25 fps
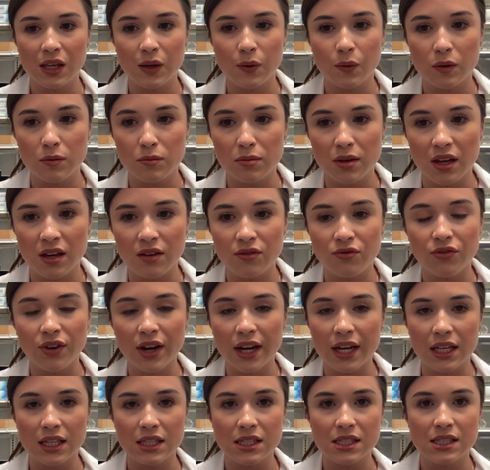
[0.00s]
would be
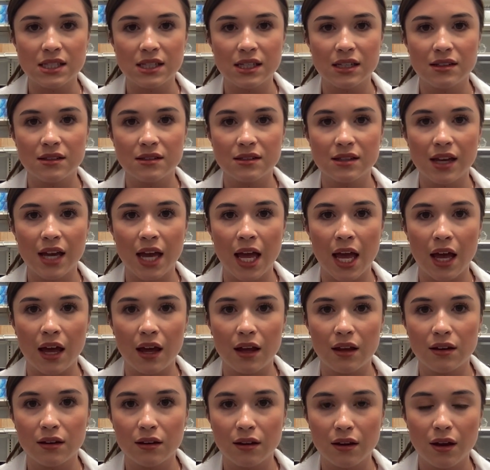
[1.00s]
frankincense
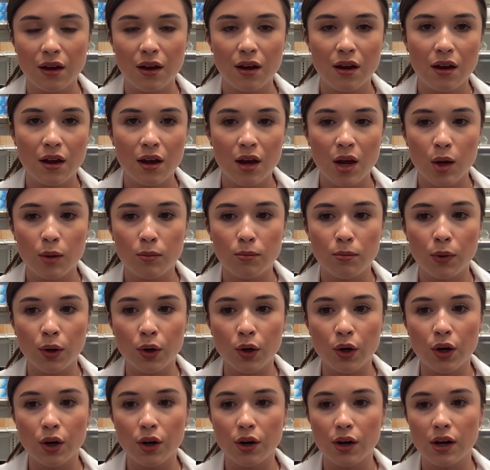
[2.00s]
and
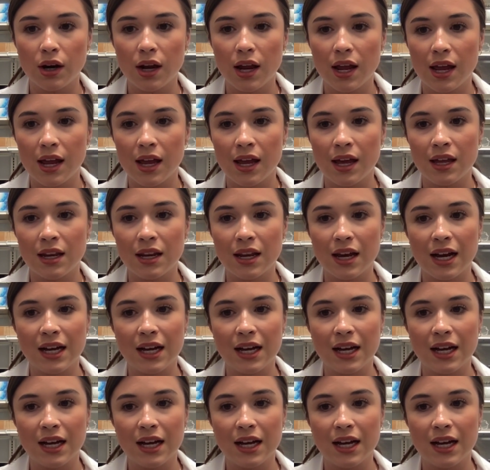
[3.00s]
myrrh. And